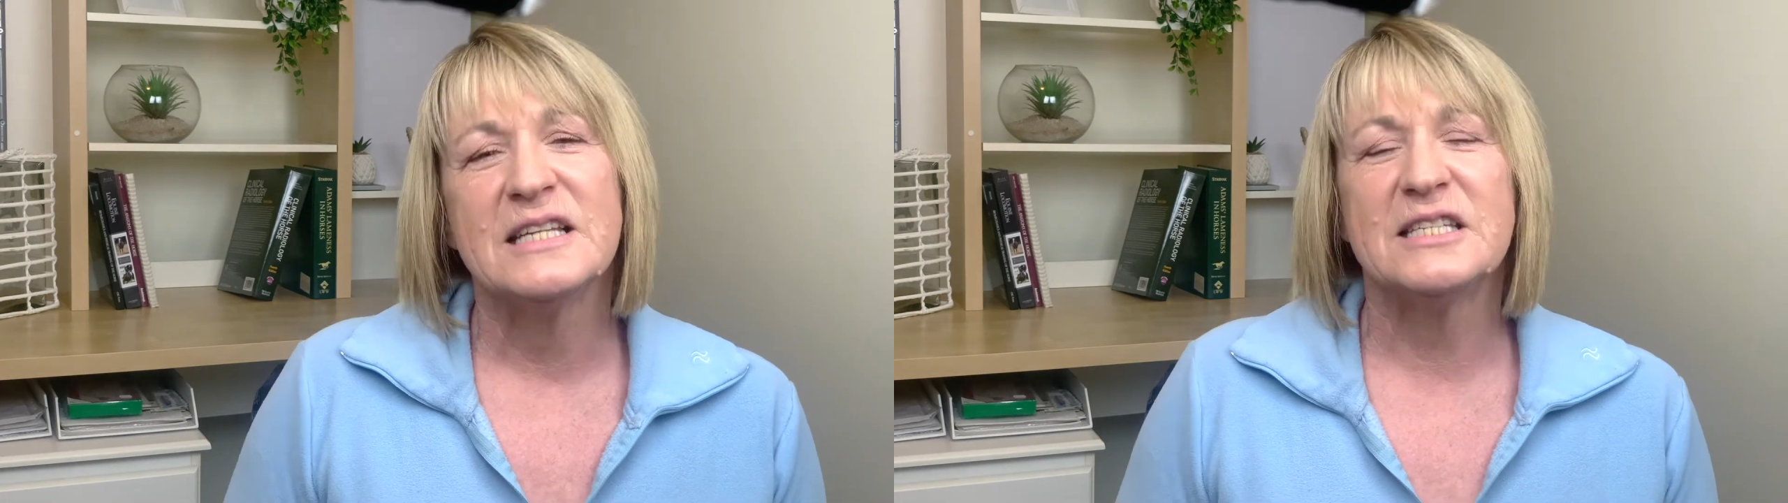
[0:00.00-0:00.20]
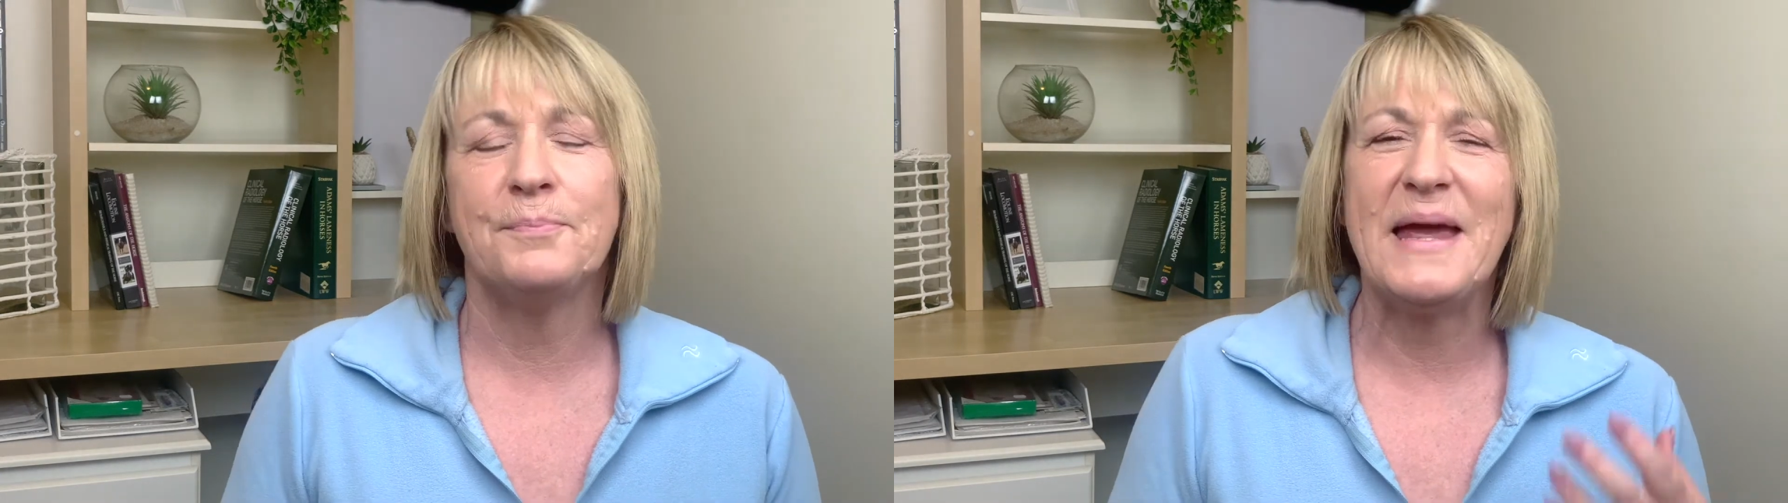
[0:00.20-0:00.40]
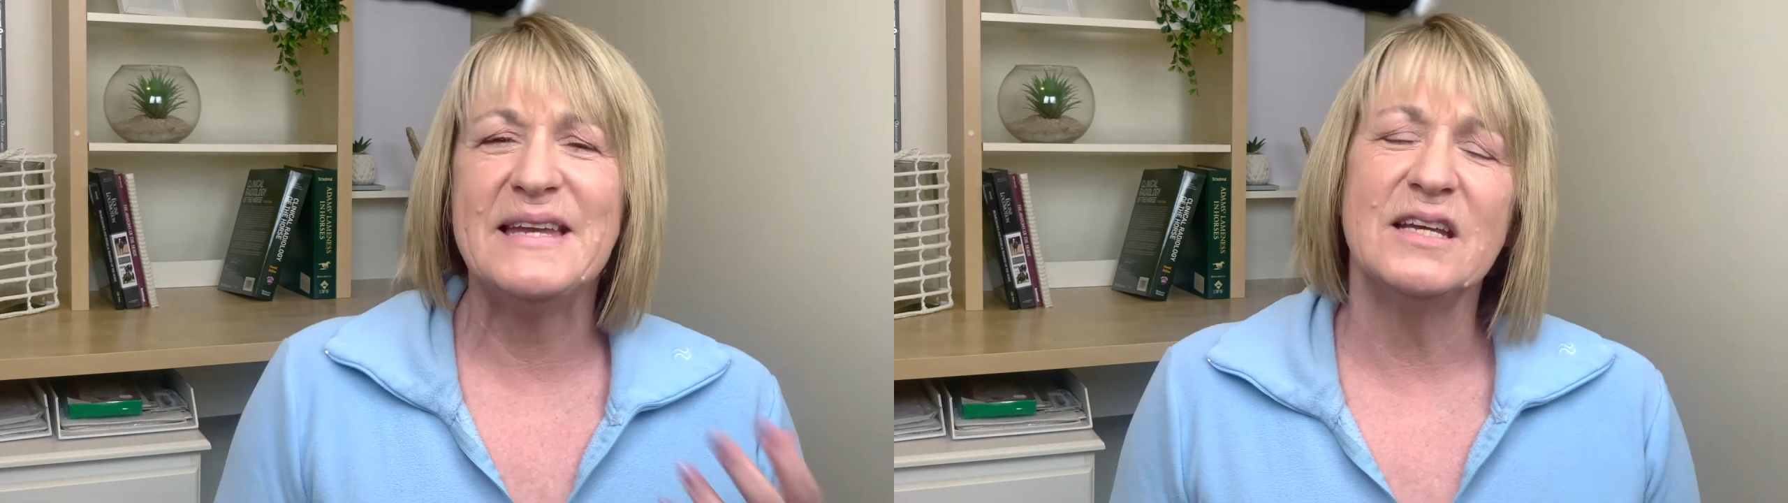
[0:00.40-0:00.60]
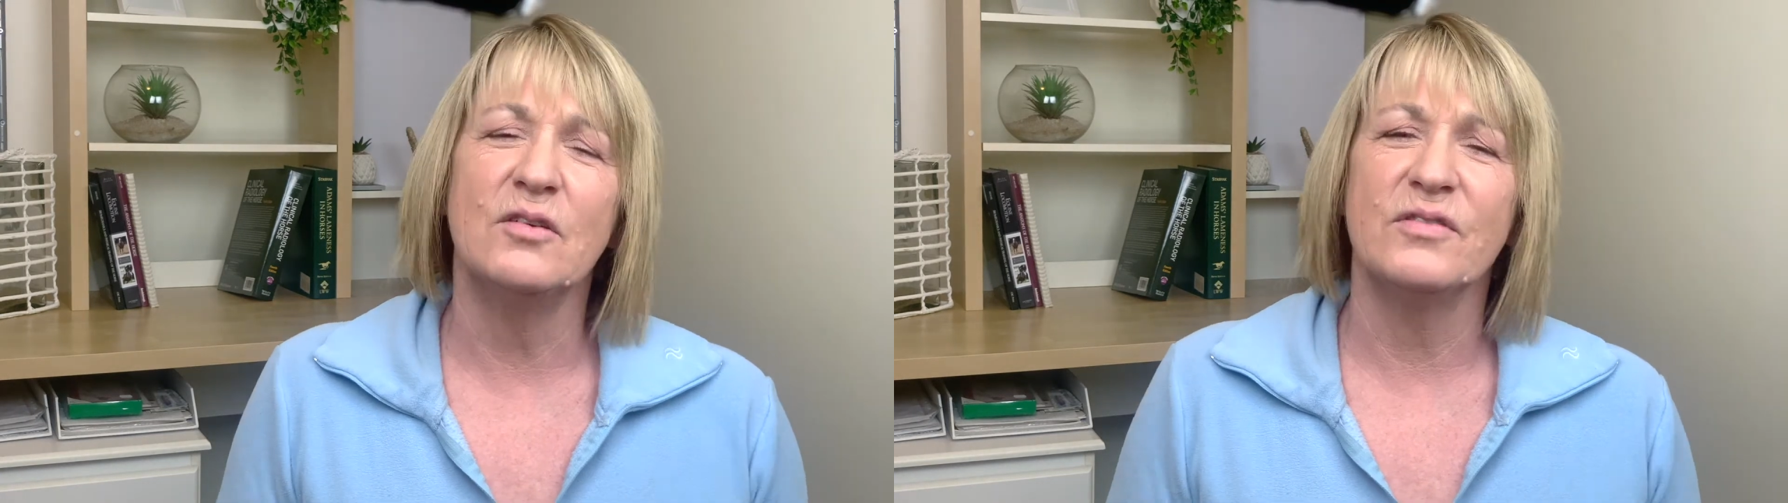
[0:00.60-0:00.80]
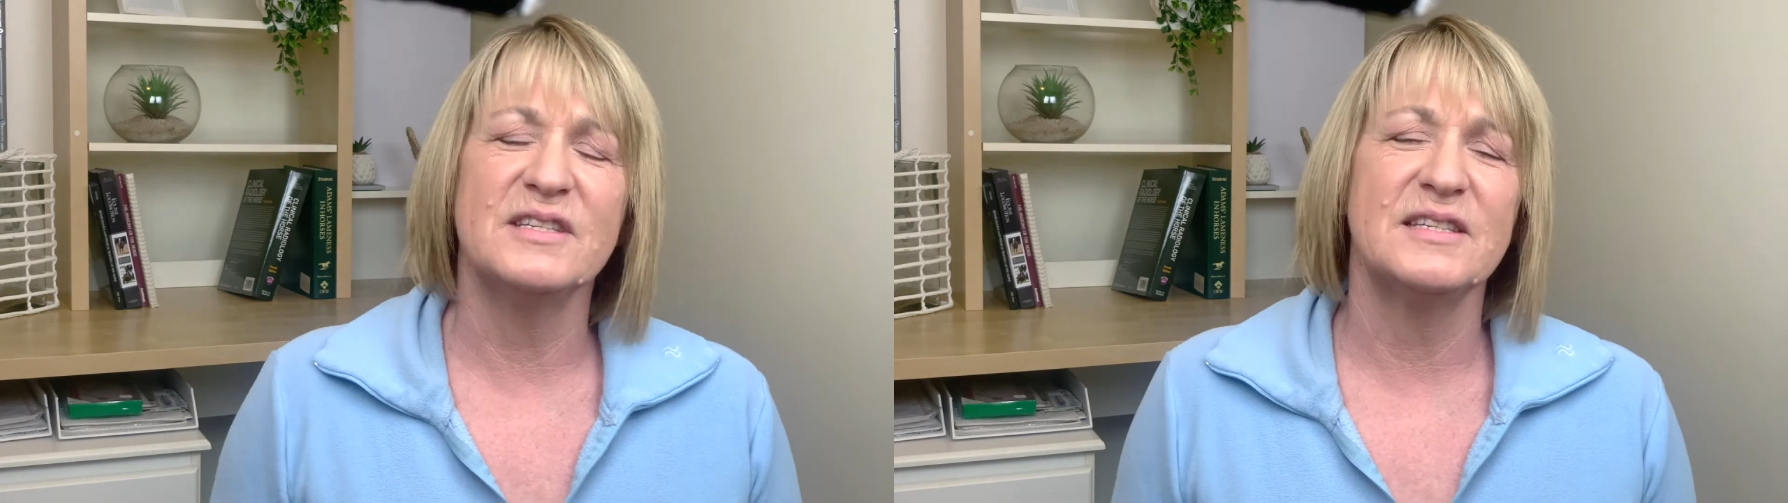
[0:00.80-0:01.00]
Depending
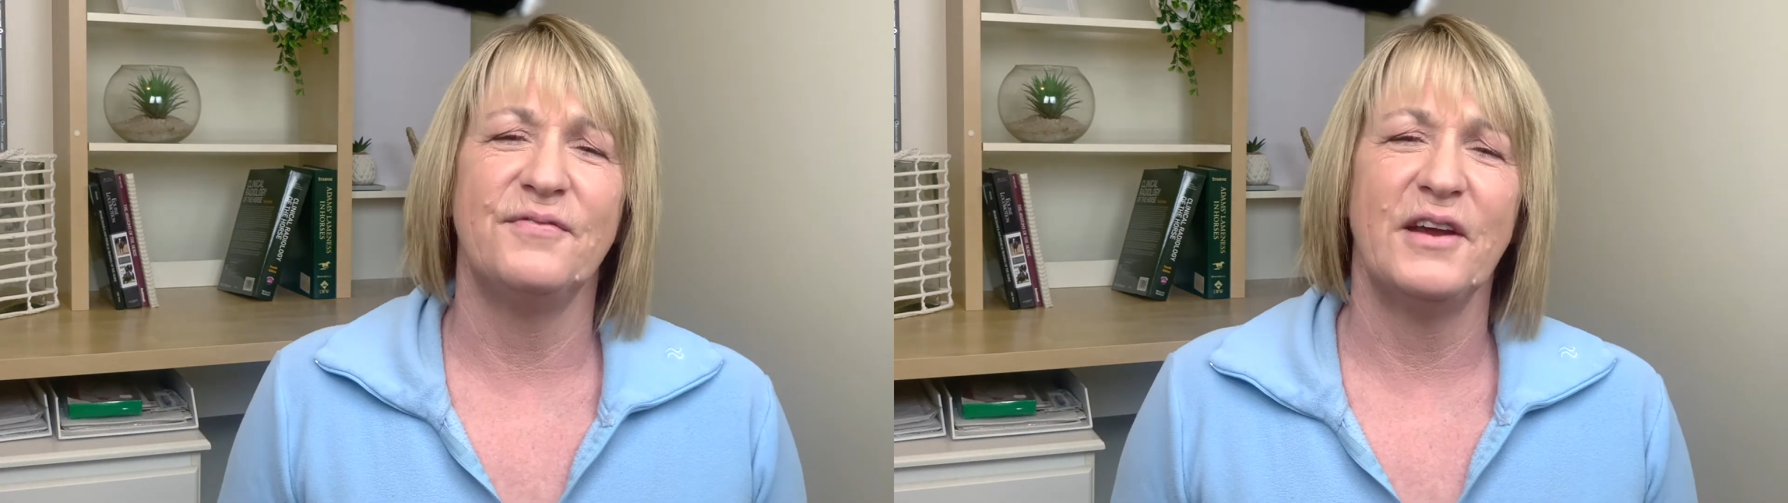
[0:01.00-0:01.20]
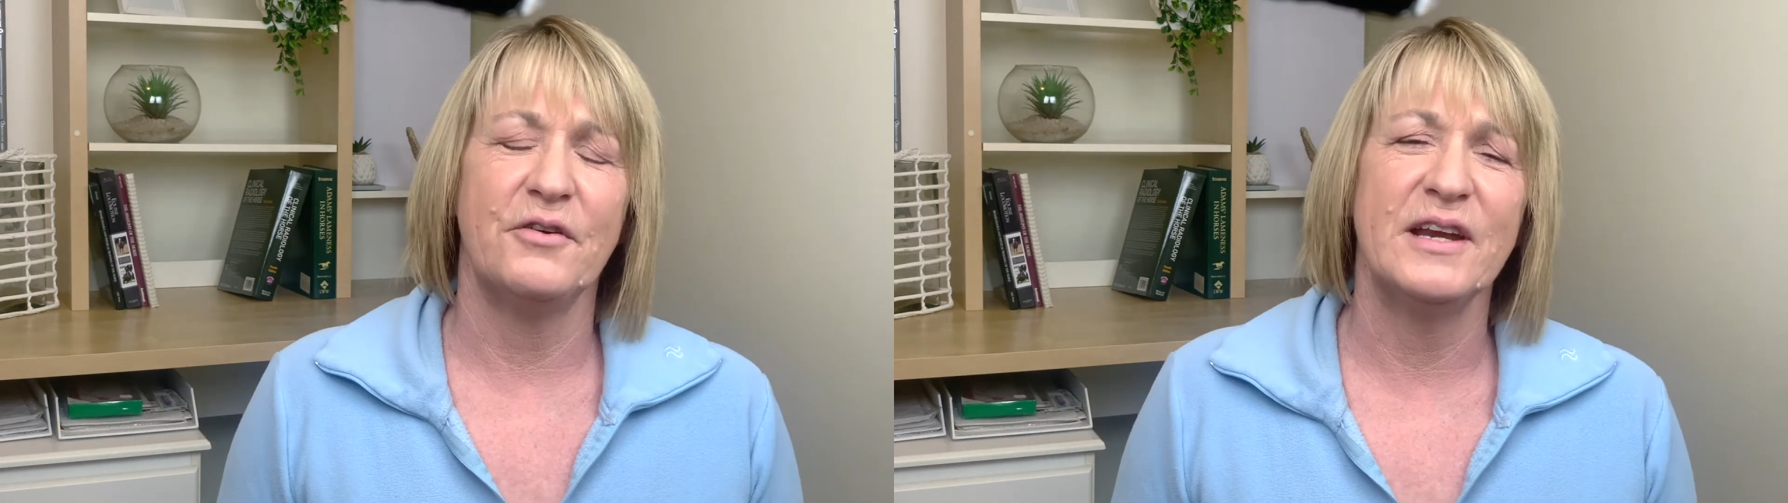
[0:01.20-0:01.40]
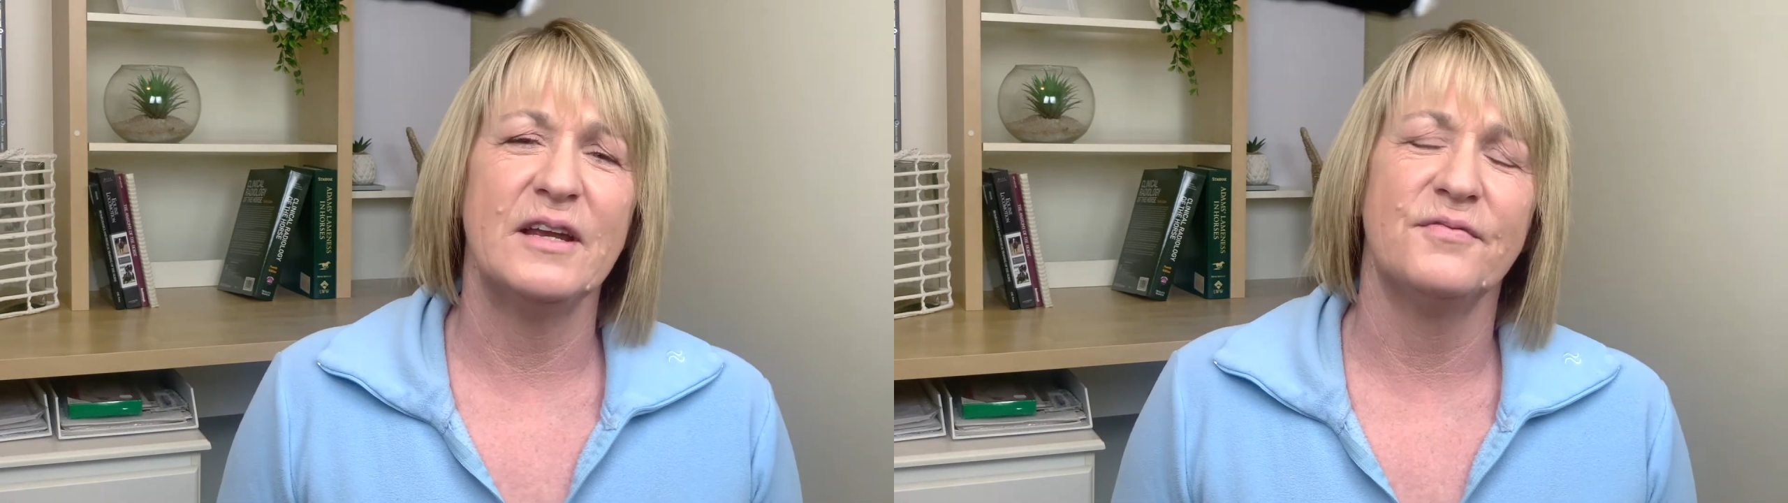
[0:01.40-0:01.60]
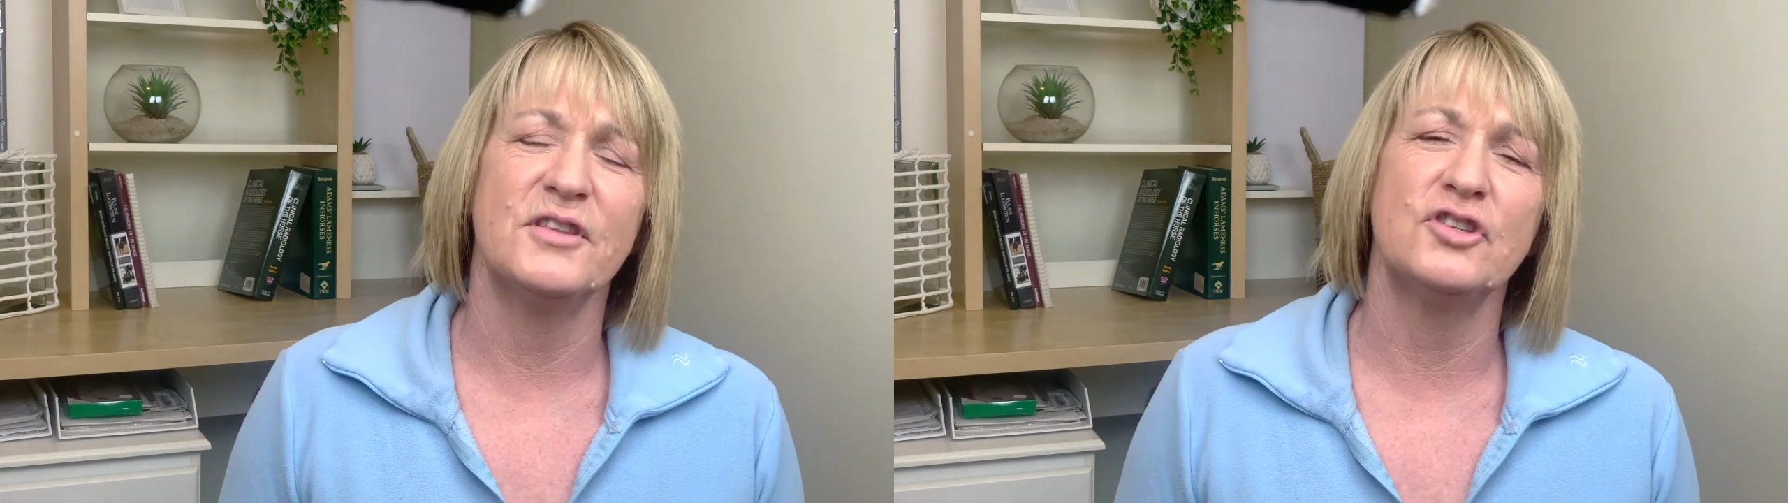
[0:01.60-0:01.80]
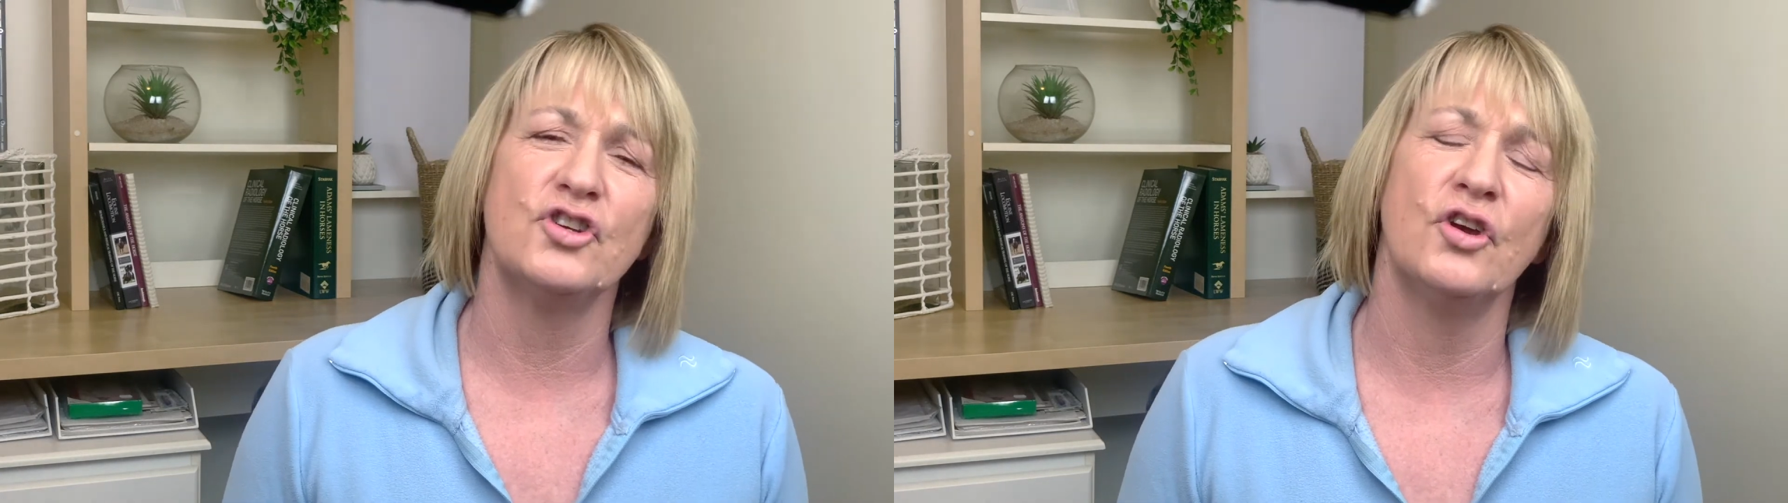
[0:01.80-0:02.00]
on the severity of
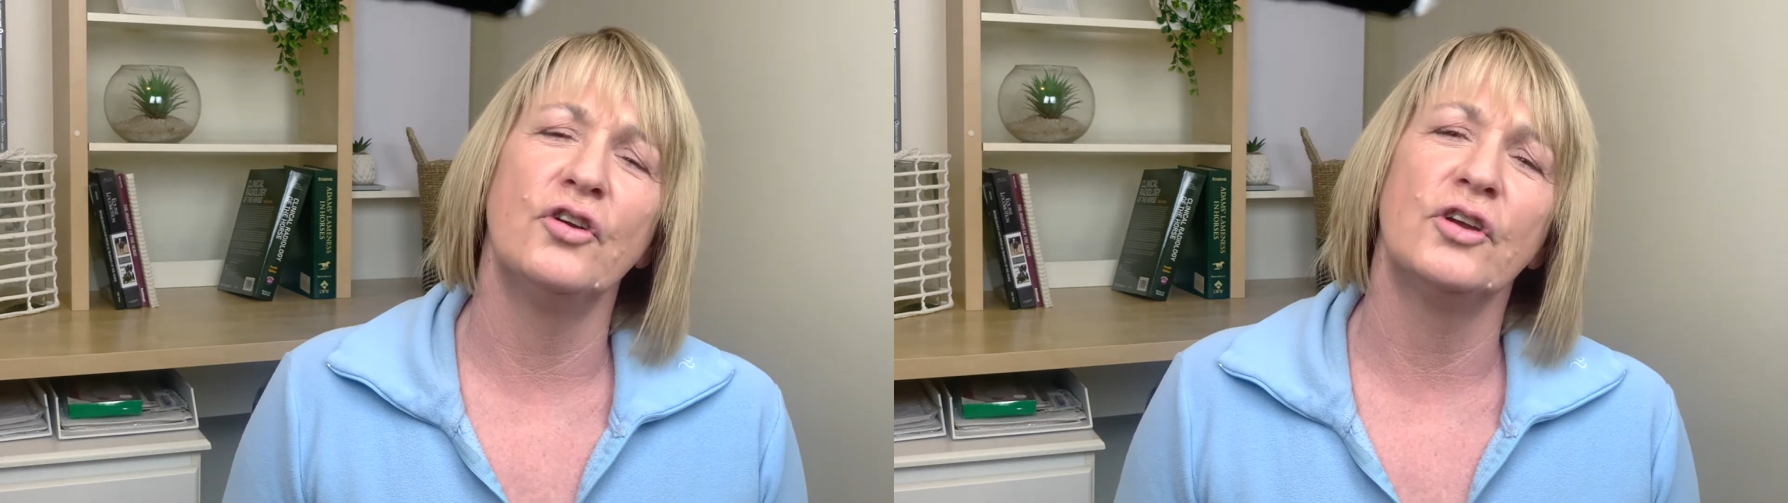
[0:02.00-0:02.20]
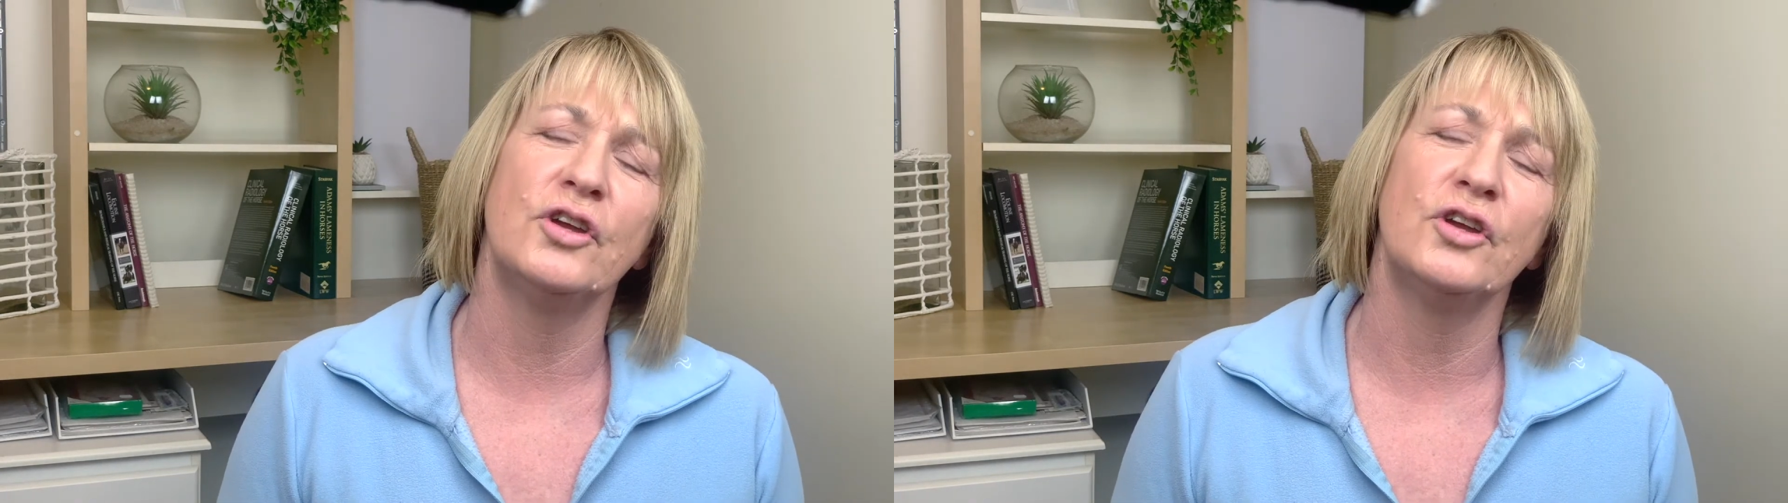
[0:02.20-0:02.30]
the choke,